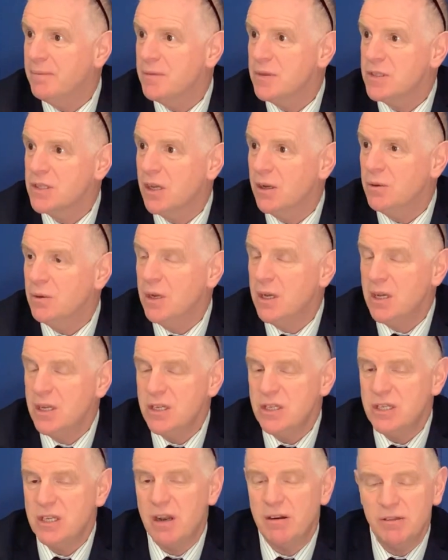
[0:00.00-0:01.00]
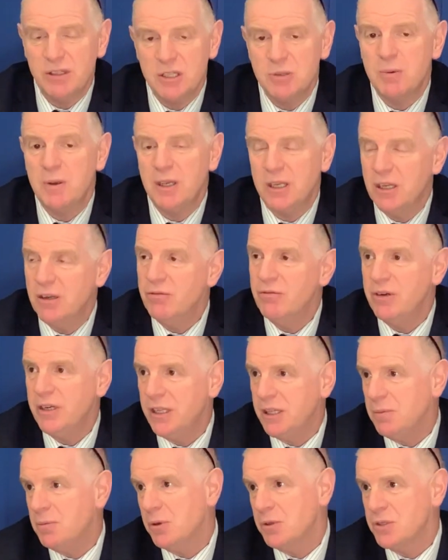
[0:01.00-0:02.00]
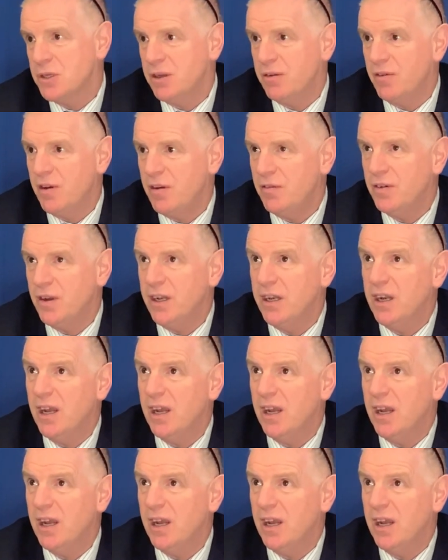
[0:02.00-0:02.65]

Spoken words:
So generally speaking, a really positive evening.